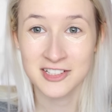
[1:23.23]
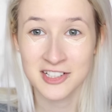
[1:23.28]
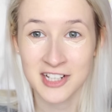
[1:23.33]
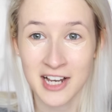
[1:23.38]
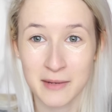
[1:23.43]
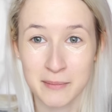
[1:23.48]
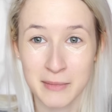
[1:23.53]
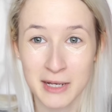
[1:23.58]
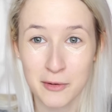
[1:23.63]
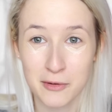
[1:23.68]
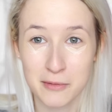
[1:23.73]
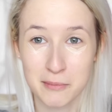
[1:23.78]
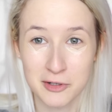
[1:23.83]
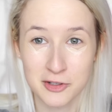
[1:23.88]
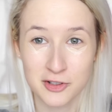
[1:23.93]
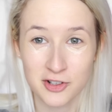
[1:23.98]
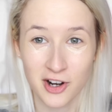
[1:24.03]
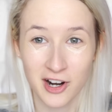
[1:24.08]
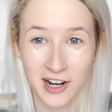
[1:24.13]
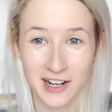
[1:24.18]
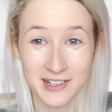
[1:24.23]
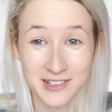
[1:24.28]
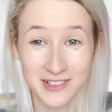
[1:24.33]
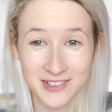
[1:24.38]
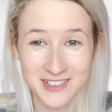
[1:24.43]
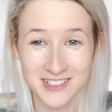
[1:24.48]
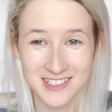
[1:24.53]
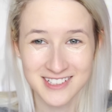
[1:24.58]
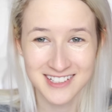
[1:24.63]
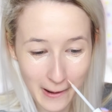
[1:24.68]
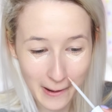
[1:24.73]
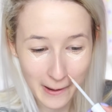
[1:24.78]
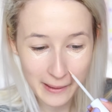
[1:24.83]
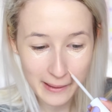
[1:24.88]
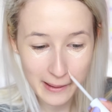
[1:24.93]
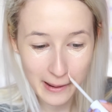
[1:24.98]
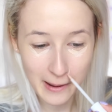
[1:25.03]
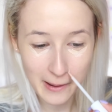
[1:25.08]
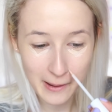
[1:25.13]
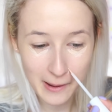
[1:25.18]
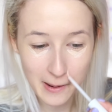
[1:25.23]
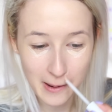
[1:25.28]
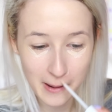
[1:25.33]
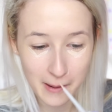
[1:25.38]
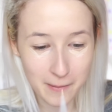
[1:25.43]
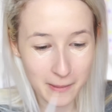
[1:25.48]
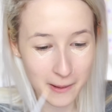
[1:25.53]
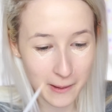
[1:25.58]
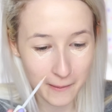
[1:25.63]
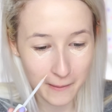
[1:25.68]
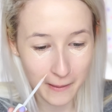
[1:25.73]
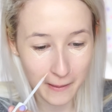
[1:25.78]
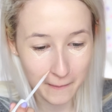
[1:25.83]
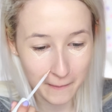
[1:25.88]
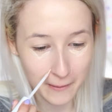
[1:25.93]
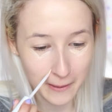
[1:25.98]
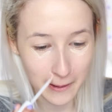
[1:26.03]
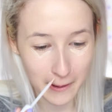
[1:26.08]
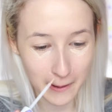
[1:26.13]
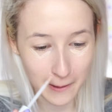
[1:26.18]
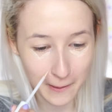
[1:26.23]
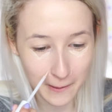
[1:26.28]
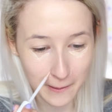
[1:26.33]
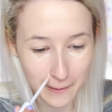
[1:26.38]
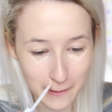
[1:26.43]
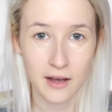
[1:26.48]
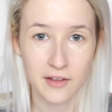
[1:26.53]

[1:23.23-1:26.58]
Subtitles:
Check me with my triangles. I'm just gonna do it a bit around my nose.